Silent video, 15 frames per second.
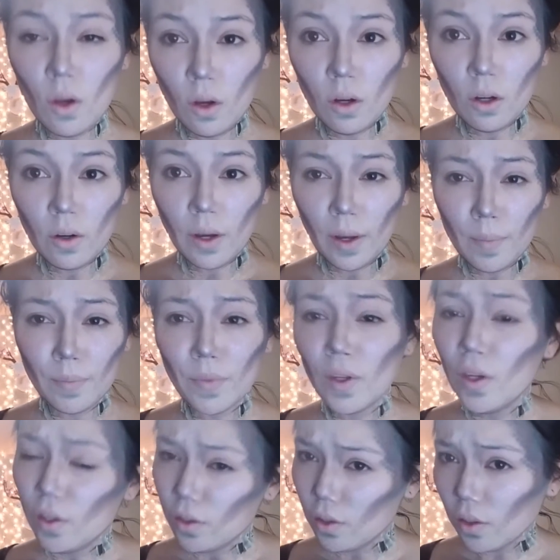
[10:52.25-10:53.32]
Okay,
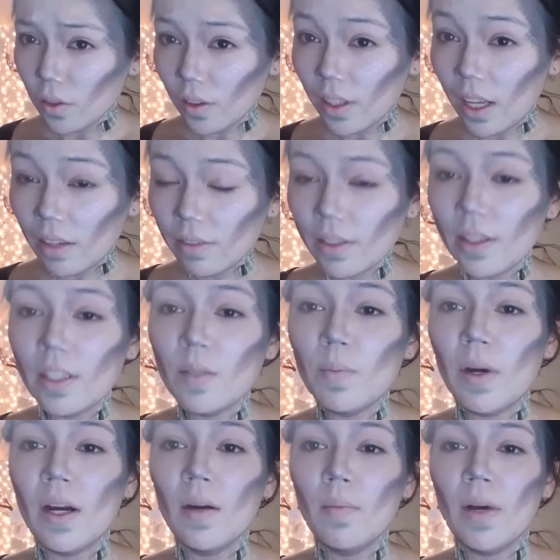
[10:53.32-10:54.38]
so don't laugh at this
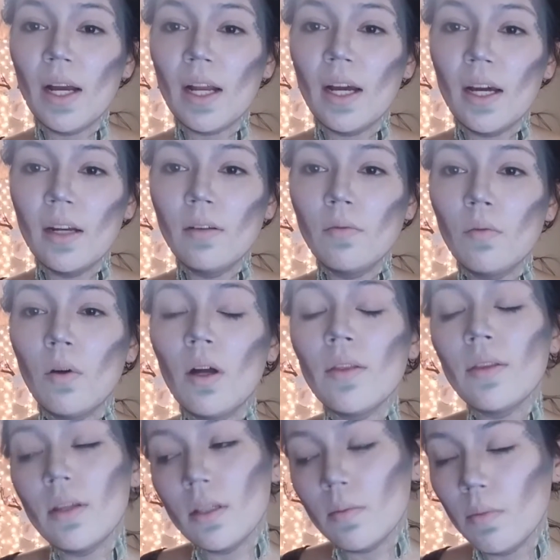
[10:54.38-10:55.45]
part, but I kind of want
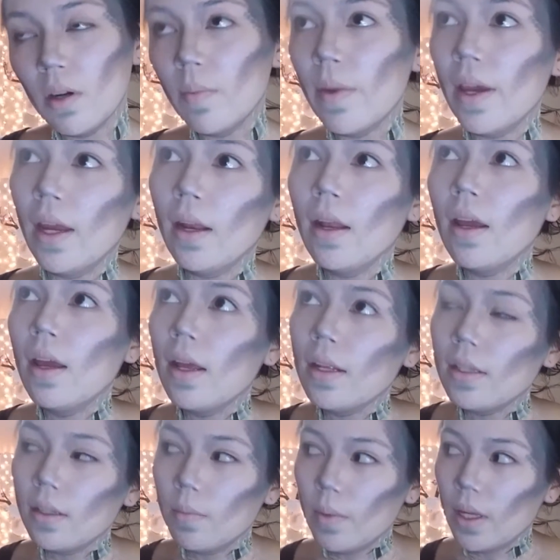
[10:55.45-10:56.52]
this mermaid
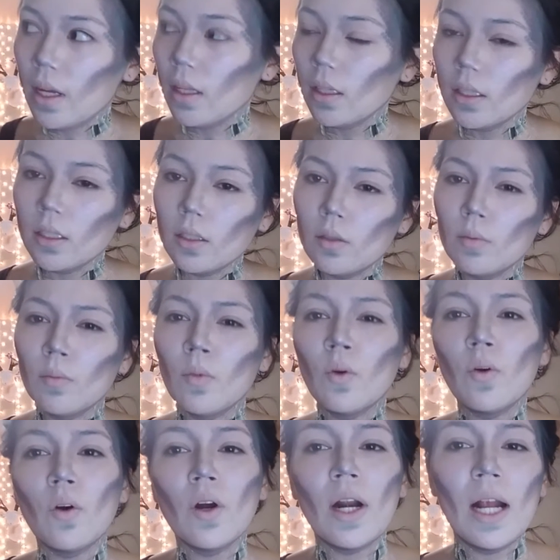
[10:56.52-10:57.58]
to be a little
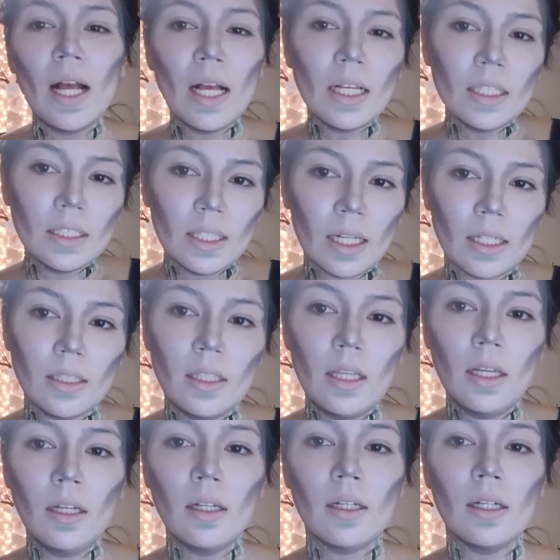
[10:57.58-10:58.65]
more
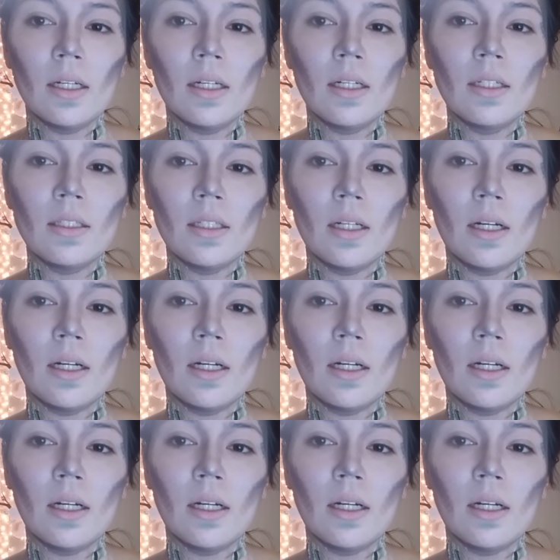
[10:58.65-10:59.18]
sexy because